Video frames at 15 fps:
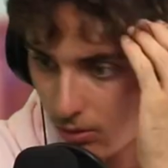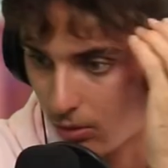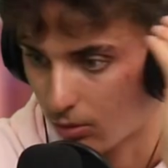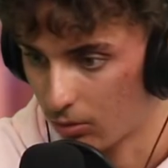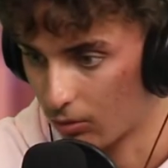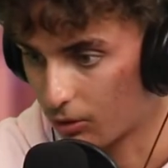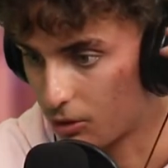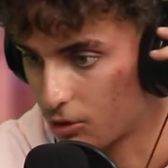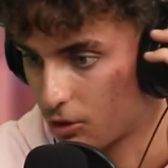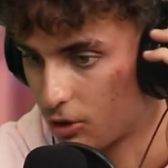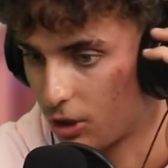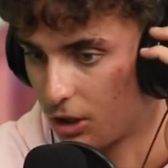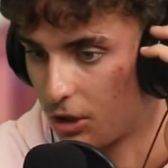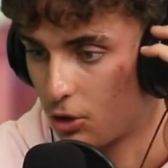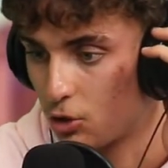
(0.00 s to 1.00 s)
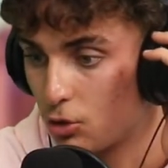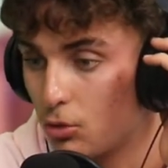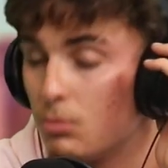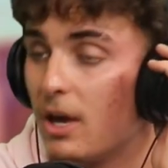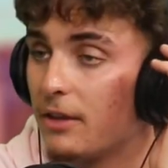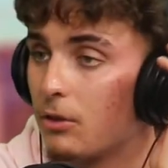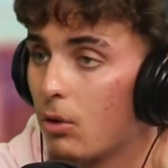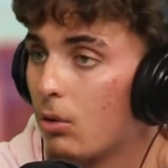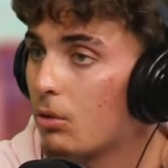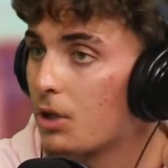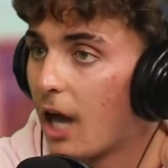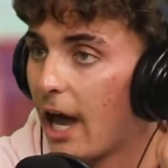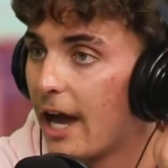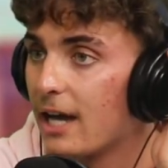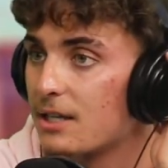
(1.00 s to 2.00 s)
Holy shit! Did you met the whole
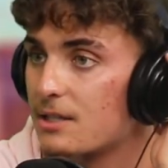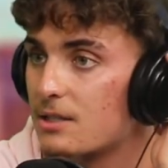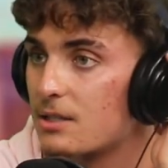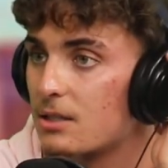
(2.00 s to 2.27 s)
cast?